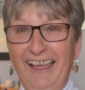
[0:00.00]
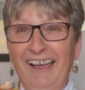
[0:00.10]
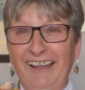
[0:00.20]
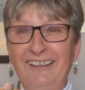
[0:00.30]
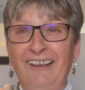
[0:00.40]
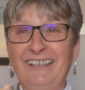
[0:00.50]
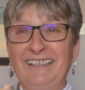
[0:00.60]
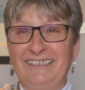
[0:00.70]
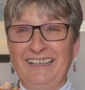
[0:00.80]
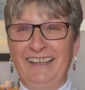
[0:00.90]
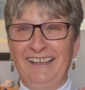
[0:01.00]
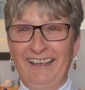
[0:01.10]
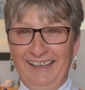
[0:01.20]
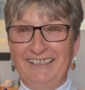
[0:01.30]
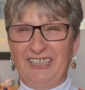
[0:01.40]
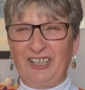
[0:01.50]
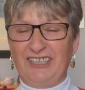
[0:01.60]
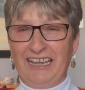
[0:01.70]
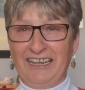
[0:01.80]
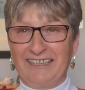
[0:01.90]
And I needed it
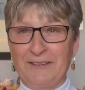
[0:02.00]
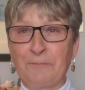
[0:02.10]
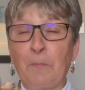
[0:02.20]
succinct.